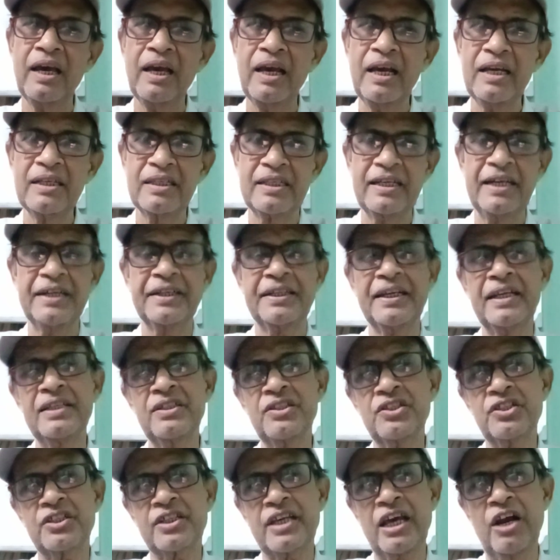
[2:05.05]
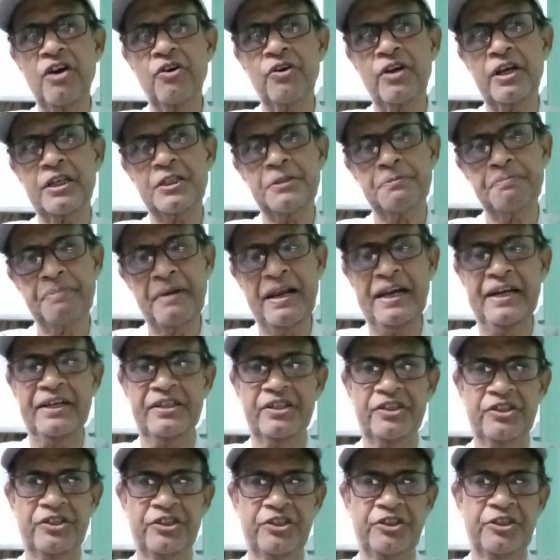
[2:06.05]
a sentence cannot
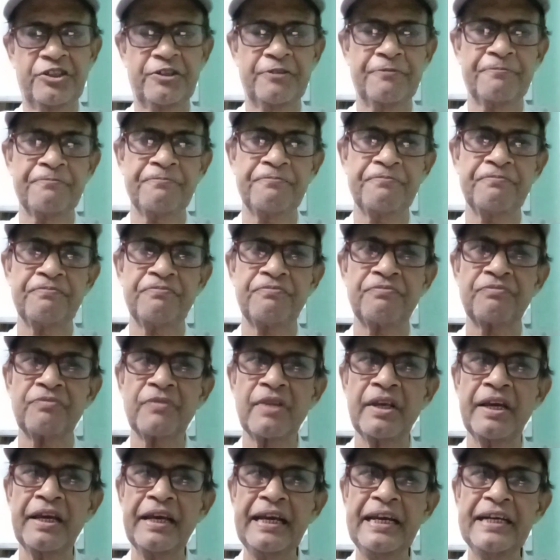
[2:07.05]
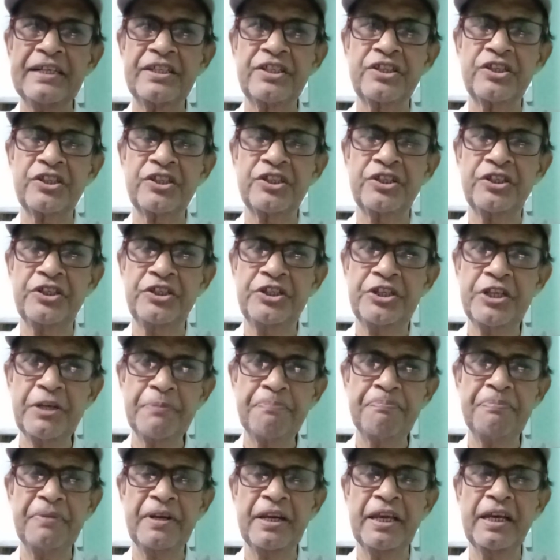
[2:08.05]
express its
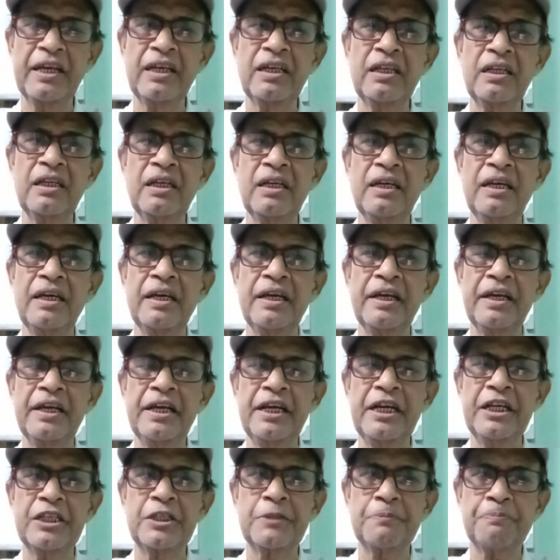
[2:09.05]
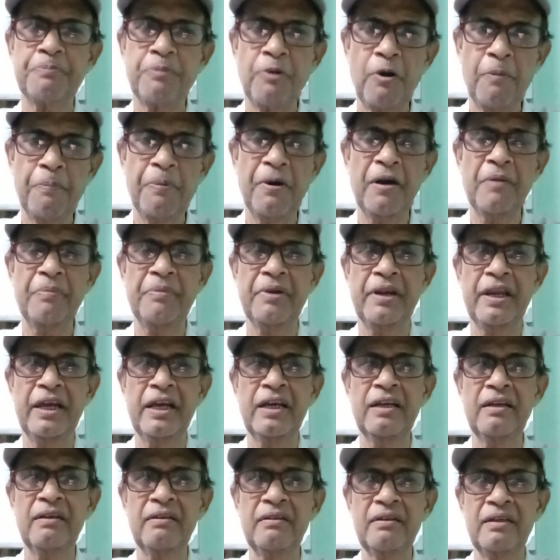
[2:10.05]
deep meaning, its proper
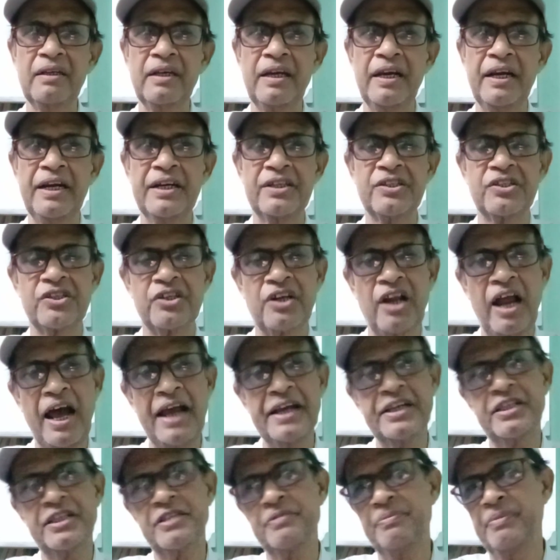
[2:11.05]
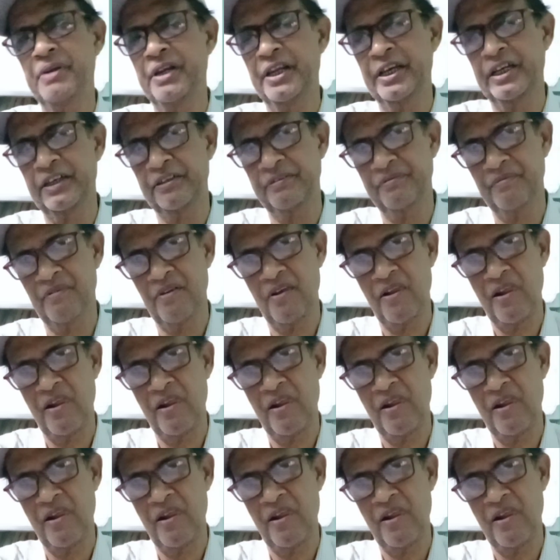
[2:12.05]
meaning, its right meaning.